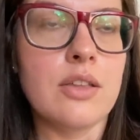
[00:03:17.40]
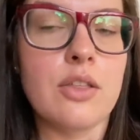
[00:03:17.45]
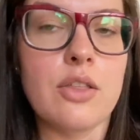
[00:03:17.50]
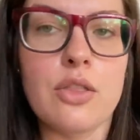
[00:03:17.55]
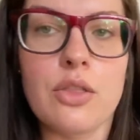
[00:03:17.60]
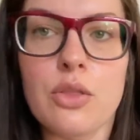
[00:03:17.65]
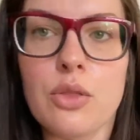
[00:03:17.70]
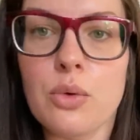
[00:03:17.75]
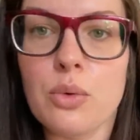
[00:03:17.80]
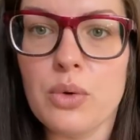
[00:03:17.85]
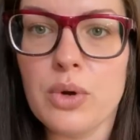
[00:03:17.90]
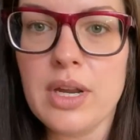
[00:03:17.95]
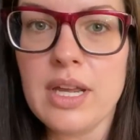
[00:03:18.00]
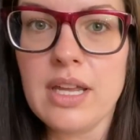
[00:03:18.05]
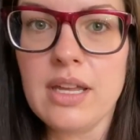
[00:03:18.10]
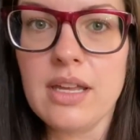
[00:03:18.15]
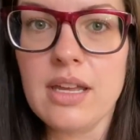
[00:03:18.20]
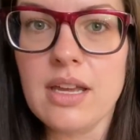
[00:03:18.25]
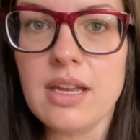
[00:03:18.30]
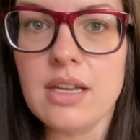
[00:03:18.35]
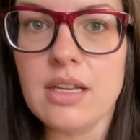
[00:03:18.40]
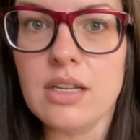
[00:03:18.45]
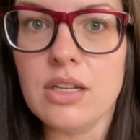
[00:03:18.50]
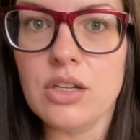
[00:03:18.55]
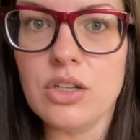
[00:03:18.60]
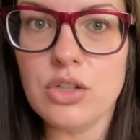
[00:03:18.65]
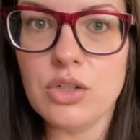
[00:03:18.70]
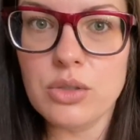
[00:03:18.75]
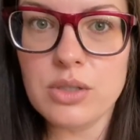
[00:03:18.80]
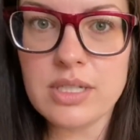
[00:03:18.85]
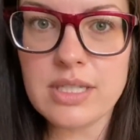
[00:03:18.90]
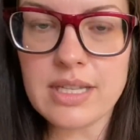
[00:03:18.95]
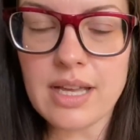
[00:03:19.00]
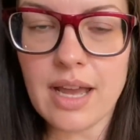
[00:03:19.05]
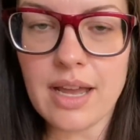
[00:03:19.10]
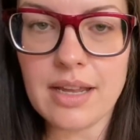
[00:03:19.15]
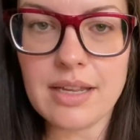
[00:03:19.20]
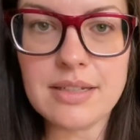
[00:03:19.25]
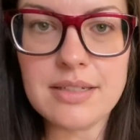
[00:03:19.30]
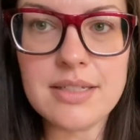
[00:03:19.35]
three new
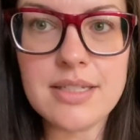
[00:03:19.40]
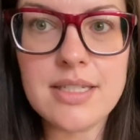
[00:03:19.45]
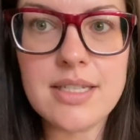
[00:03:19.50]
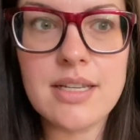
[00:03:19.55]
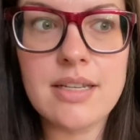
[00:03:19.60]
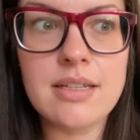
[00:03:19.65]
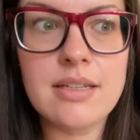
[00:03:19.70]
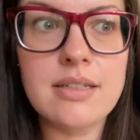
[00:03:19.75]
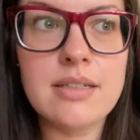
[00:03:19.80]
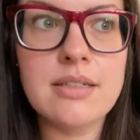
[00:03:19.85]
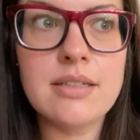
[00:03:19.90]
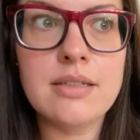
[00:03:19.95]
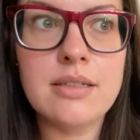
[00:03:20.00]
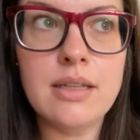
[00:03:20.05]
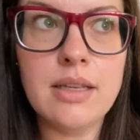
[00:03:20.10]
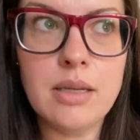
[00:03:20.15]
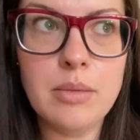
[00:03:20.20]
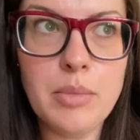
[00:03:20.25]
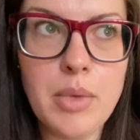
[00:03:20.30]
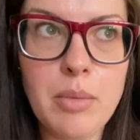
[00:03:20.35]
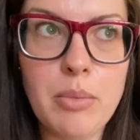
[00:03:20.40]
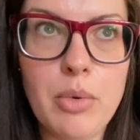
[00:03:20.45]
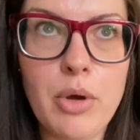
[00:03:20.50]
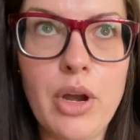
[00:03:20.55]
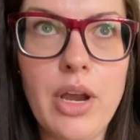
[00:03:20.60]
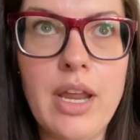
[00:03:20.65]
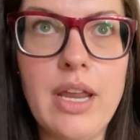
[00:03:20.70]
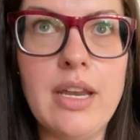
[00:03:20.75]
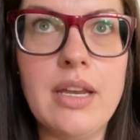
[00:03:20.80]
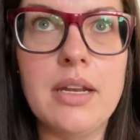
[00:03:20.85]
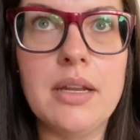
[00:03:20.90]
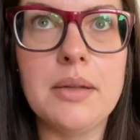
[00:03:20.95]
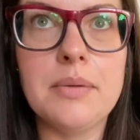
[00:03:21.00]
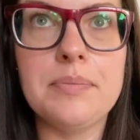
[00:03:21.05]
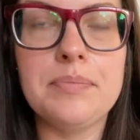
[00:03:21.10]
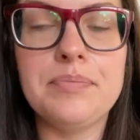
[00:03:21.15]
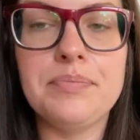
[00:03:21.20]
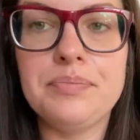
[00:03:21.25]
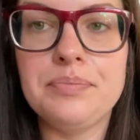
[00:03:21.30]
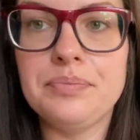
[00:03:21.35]
designs in my brain
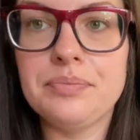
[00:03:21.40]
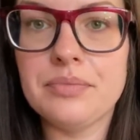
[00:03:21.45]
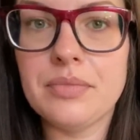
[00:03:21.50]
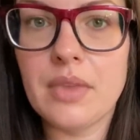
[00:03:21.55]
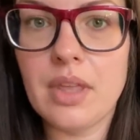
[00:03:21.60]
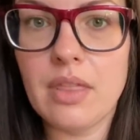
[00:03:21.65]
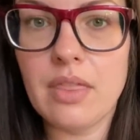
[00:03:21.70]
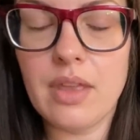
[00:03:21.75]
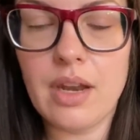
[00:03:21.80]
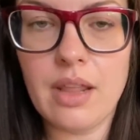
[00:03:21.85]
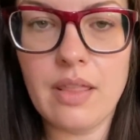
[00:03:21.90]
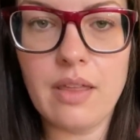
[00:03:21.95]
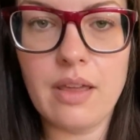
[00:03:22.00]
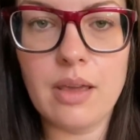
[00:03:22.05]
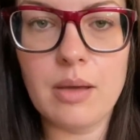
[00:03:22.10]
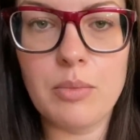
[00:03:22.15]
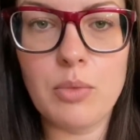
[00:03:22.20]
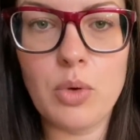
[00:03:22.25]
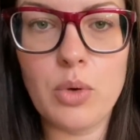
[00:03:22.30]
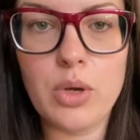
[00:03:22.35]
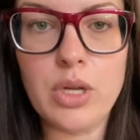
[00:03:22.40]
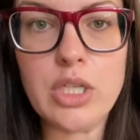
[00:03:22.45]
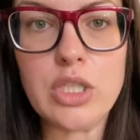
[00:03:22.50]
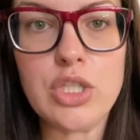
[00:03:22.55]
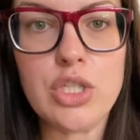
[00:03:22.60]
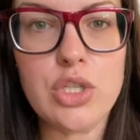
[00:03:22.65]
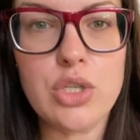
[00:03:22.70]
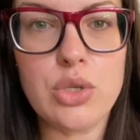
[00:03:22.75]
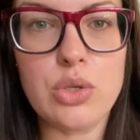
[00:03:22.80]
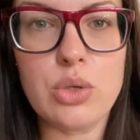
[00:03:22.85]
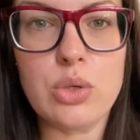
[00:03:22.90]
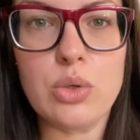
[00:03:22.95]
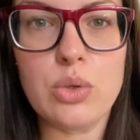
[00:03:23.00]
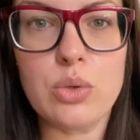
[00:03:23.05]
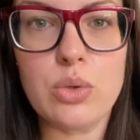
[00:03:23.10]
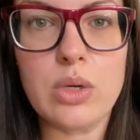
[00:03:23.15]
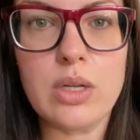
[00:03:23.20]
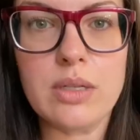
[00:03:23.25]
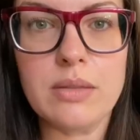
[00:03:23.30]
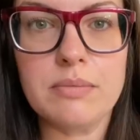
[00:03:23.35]
that I think I'm going
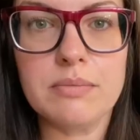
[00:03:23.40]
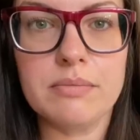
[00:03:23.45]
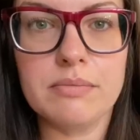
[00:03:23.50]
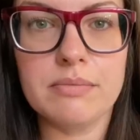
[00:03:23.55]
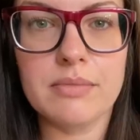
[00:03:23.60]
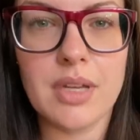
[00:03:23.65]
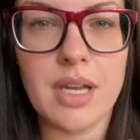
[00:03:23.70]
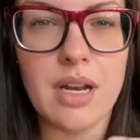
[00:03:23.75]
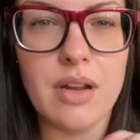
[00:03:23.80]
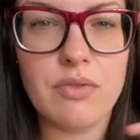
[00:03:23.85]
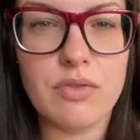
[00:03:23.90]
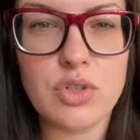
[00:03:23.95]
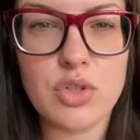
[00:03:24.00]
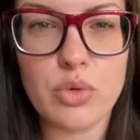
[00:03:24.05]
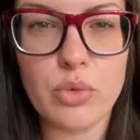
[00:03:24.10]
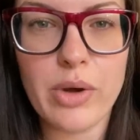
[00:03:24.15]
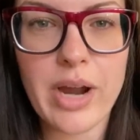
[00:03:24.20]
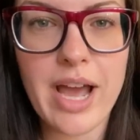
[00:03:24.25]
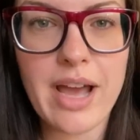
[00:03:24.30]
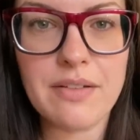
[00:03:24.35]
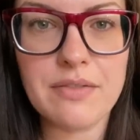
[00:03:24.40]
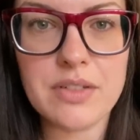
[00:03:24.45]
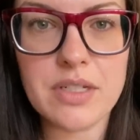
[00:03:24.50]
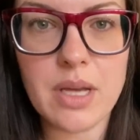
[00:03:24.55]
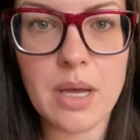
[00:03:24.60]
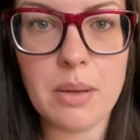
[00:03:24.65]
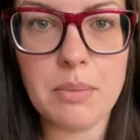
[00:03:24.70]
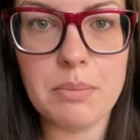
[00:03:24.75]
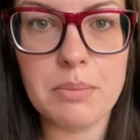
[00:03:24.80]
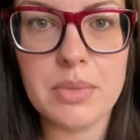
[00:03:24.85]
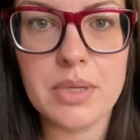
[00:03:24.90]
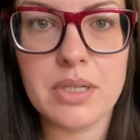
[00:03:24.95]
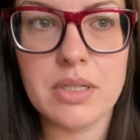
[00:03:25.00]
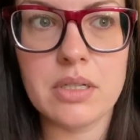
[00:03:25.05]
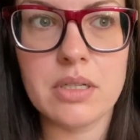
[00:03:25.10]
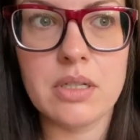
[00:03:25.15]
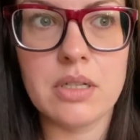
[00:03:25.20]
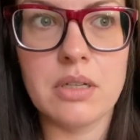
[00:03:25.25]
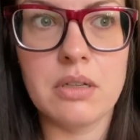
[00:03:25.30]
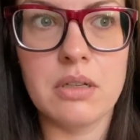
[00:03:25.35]
to kind of draft up.
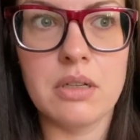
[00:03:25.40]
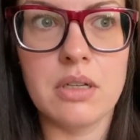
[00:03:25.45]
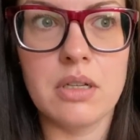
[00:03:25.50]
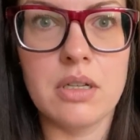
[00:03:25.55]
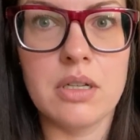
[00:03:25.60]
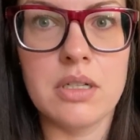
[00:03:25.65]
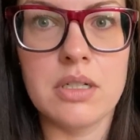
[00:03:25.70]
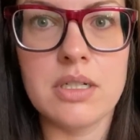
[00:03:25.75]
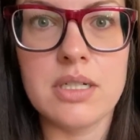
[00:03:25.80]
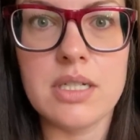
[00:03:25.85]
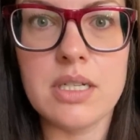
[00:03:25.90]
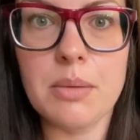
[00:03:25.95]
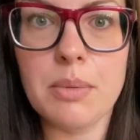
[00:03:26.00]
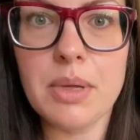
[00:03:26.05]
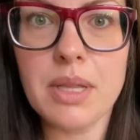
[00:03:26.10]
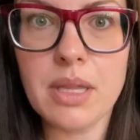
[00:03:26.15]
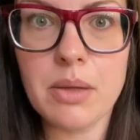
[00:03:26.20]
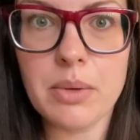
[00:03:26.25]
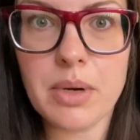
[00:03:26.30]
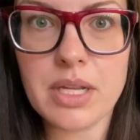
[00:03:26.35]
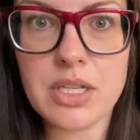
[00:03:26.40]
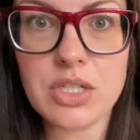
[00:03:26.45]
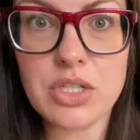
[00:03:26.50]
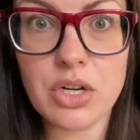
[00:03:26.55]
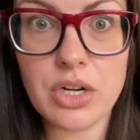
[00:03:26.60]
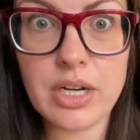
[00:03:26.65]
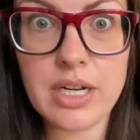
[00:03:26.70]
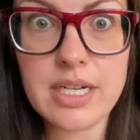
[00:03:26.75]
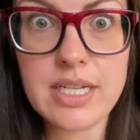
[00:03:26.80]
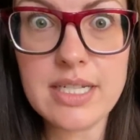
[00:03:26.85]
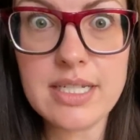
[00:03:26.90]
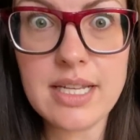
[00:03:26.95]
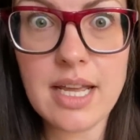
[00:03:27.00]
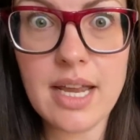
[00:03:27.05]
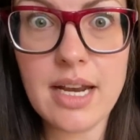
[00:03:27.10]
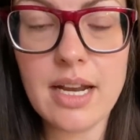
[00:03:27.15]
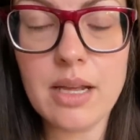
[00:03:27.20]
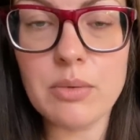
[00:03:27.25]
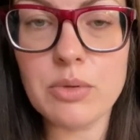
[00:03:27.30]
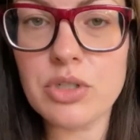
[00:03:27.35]
Typically when I start a
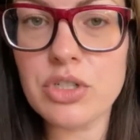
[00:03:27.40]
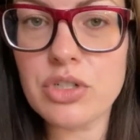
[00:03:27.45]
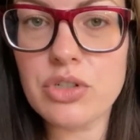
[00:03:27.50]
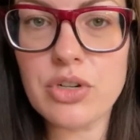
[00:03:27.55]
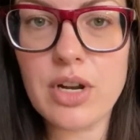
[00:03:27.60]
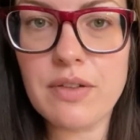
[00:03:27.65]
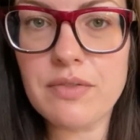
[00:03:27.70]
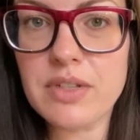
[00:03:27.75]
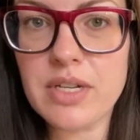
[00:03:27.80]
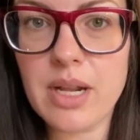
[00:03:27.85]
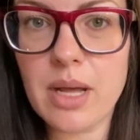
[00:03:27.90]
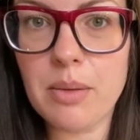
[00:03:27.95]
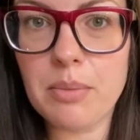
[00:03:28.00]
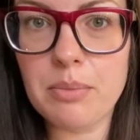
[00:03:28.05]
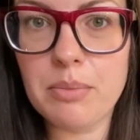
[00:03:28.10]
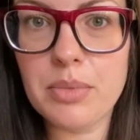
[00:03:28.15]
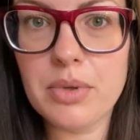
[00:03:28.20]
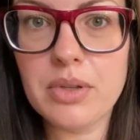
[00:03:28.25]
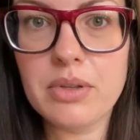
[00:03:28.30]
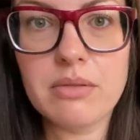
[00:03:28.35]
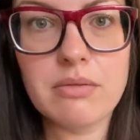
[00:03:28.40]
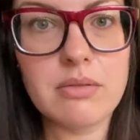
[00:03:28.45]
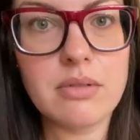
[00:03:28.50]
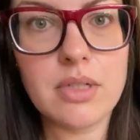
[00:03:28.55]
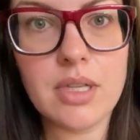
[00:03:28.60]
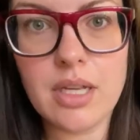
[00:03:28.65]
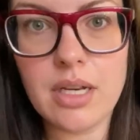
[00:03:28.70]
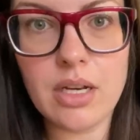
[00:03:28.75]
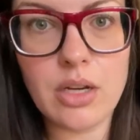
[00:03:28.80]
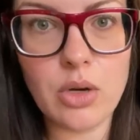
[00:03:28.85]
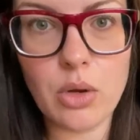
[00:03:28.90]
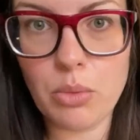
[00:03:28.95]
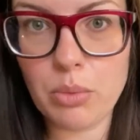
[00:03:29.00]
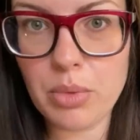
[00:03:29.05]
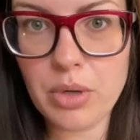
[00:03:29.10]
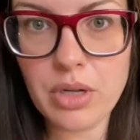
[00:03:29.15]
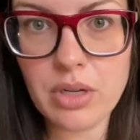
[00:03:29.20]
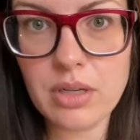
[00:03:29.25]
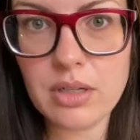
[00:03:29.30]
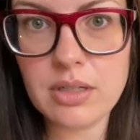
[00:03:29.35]
design, I will just draft it up in a
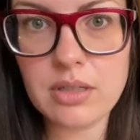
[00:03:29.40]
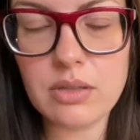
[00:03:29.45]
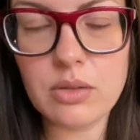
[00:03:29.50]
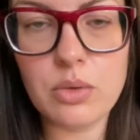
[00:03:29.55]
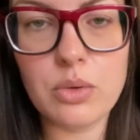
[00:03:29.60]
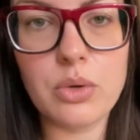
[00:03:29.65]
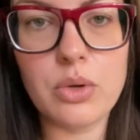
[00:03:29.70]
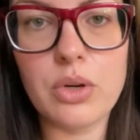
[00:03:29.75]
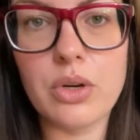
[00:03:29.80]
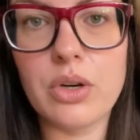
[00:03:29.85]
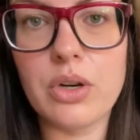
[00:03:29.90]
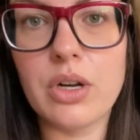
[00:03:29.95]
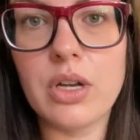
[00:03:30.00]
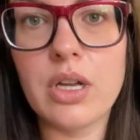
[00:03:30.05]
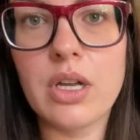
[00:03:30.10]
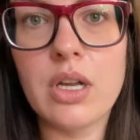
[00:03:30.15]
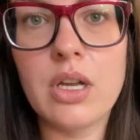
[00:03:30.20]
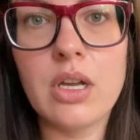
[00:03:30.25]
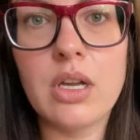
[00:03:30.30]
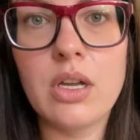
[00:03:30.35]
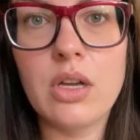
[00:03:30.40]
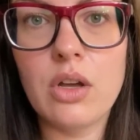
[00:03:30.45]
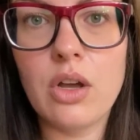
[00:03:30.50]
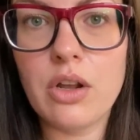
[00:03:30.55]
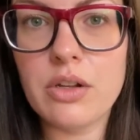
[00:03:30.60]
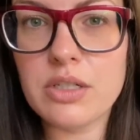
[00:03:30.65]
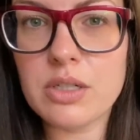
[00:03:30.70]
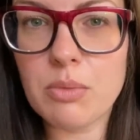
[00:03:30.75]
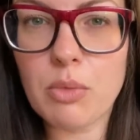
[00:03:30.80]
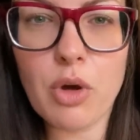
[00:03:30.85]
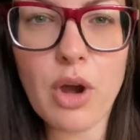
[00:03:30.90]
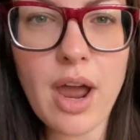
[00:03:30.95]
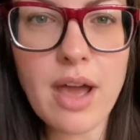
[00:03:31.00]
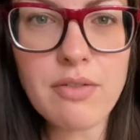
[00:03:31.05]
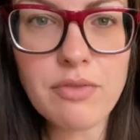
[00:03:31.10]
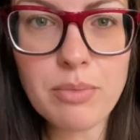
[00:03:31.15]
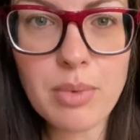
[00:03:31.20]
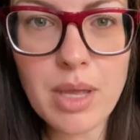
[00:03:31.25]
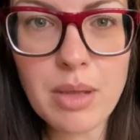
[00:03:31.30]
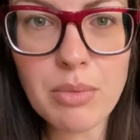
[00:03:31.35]
notebook or on some
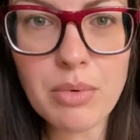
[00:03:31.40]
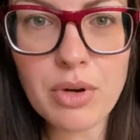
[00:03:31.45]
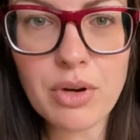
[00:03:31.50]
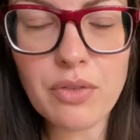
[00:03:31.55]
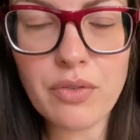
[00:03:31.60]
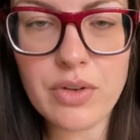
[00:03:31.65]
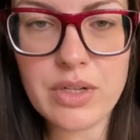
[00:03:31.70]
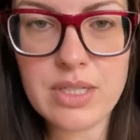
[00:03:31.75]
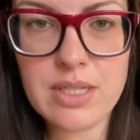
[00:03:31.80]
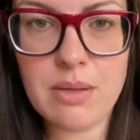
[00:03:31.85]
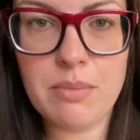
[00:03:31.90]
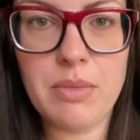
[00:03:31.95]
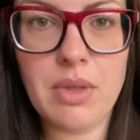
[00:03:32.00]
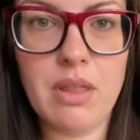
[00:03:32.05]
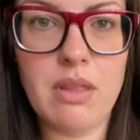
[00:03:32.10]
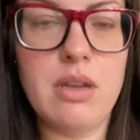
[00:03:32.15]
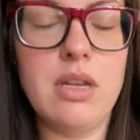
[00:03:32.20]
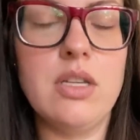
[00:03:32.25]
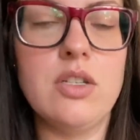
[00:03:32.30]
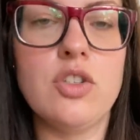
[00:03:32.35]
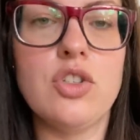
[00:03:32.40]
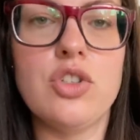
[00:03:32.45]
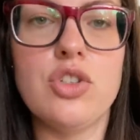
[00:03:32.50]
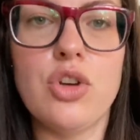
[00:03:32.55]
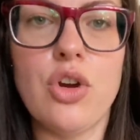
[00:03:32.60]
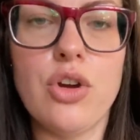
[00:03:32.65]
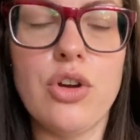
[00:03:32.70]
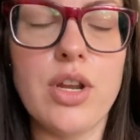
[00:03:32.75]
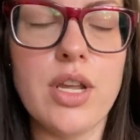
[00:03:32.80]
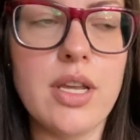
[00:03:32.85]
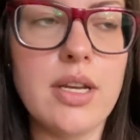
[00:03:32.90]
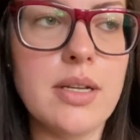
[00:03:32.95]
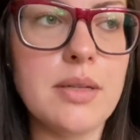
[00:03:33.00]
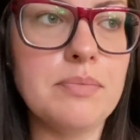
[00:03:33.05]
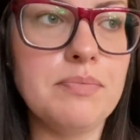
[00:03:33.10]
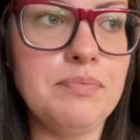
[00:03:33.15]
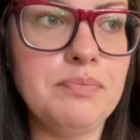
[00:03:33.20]
graph paper for something that needs charted.